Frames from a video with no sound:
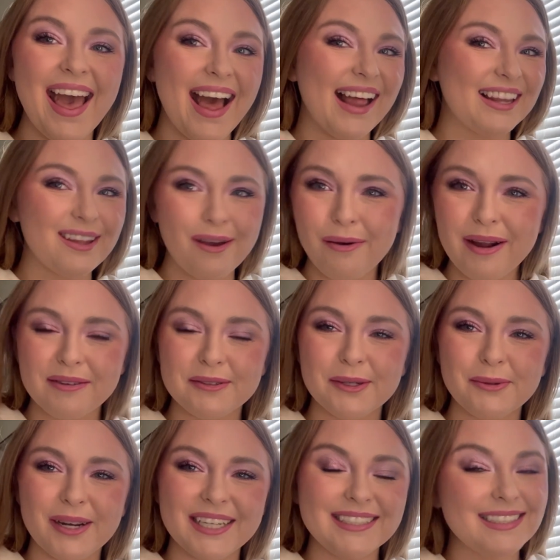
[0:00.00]
Hello
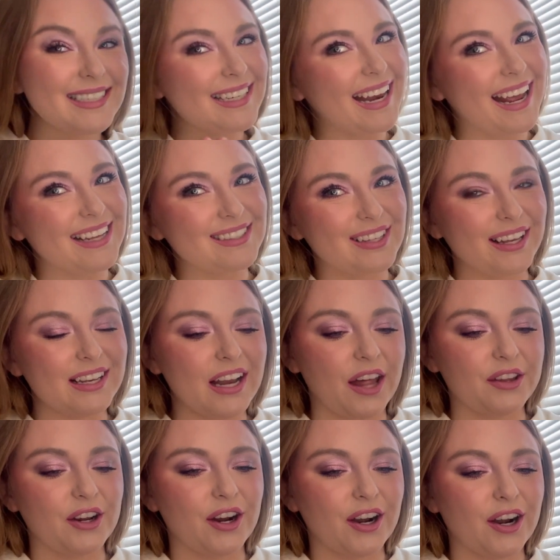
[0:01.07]
everyone, today is
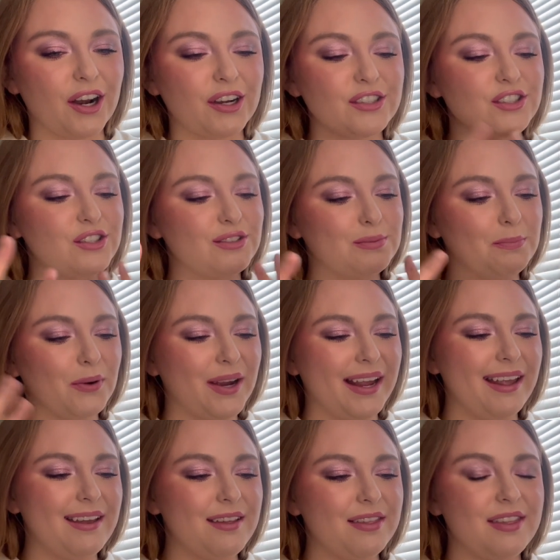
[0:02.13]
another
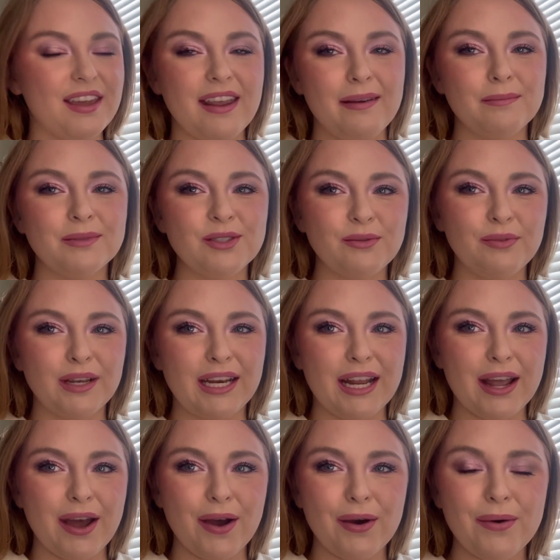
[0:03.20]
spring themed
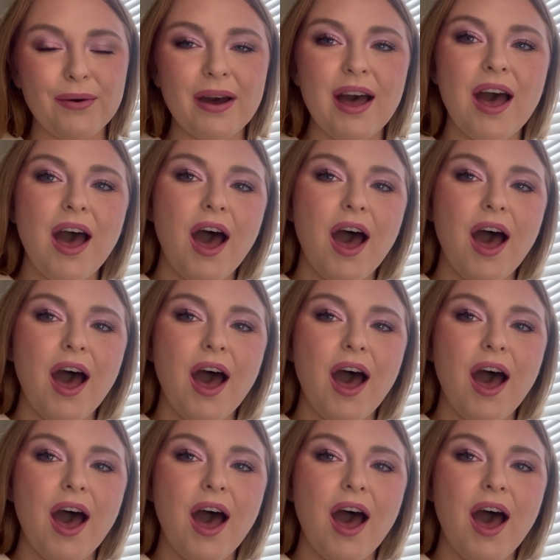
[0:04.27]
video.